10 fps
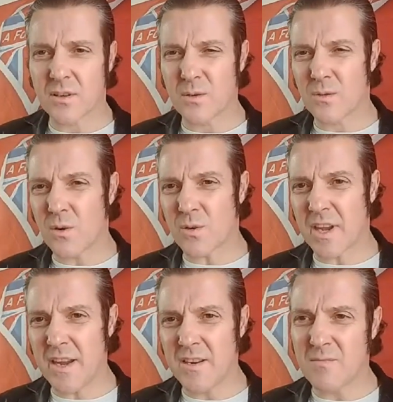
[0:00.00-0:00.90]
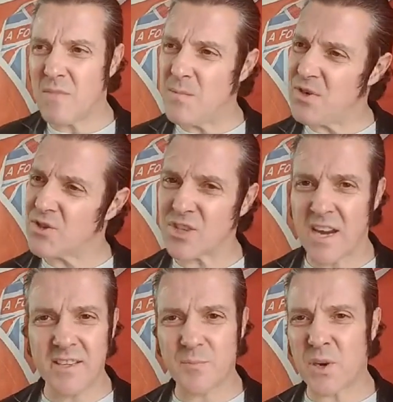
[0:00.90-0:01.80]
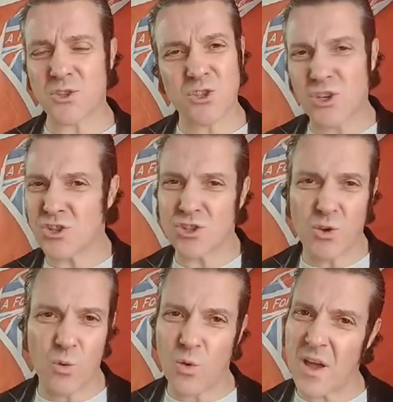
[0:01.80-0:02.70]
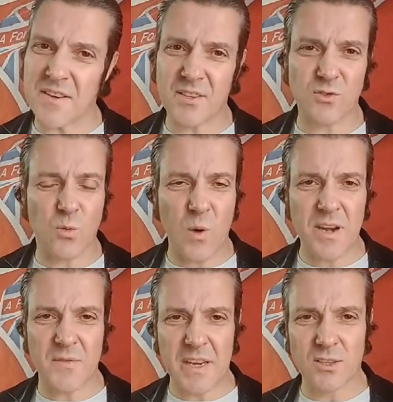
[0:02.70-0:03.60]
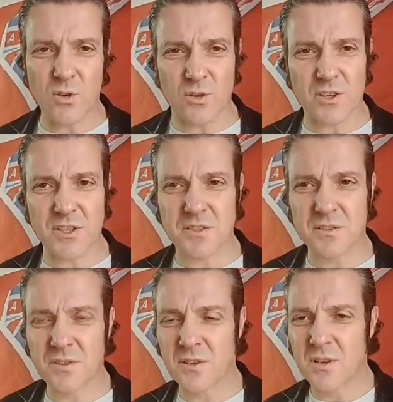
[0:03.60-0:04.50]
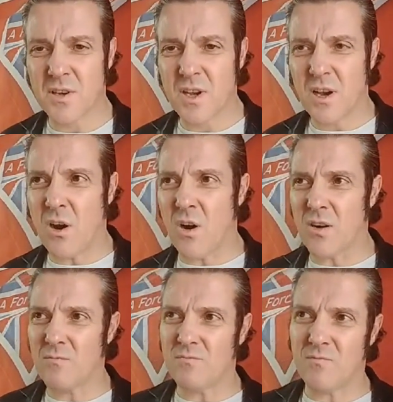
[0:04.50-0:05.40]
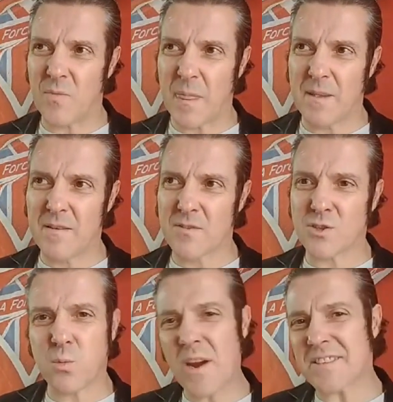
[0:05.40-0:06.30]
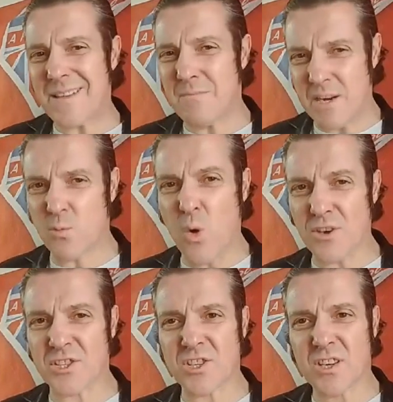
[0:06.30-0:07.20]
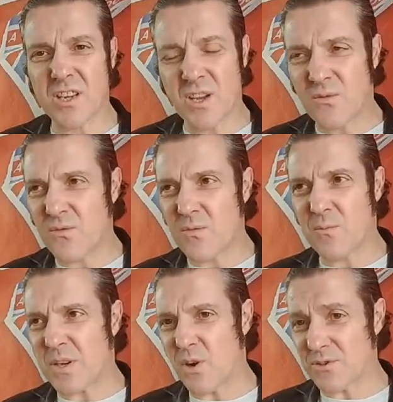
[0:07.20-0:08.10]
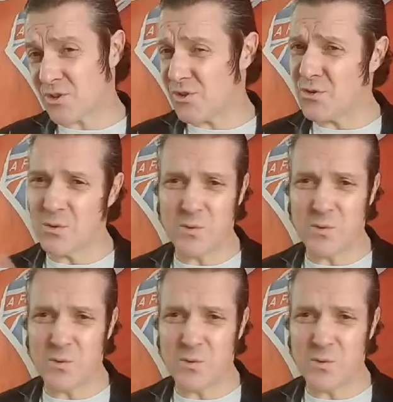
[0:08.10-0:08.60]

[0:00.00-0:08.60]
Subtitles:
Okay, maybe you just hate the person because you don't like the way that he looks. Or, so why is that made worse if because you